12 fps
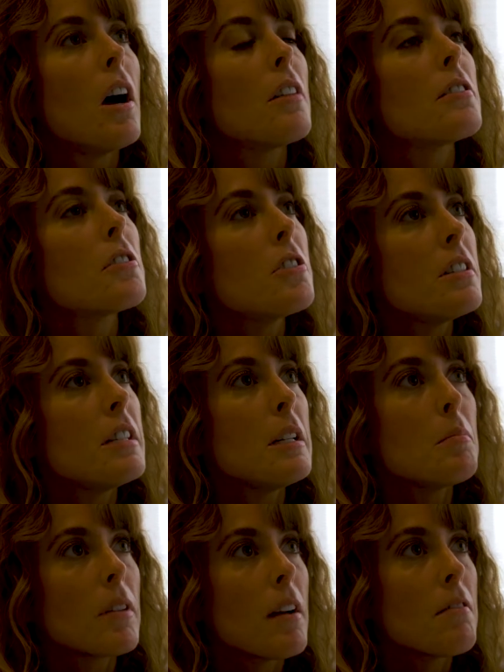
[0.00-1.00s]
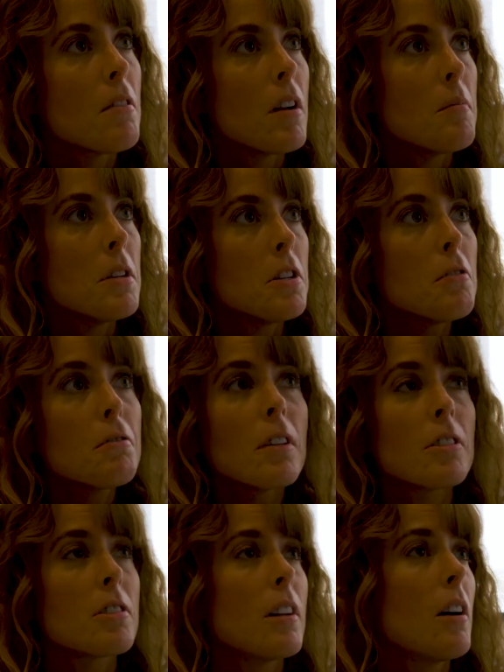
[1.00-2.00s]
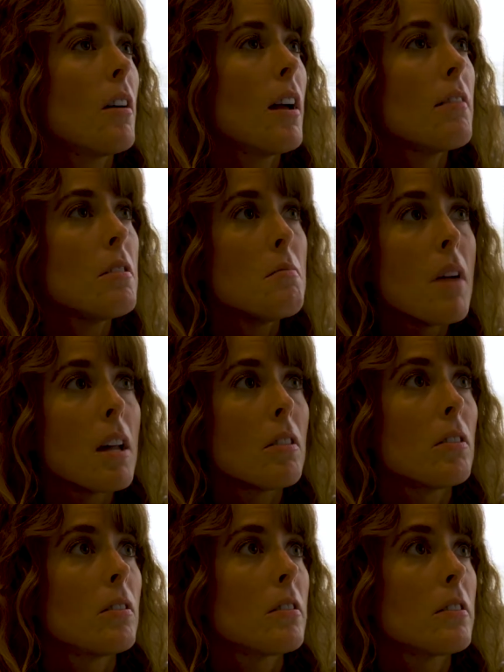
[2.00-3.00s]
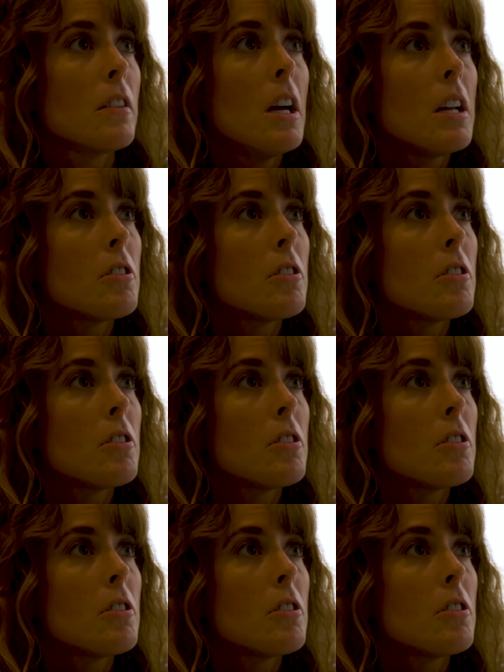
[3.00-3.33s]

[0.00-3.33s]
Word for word: on such a deep level I mean you're flushing out heavy metals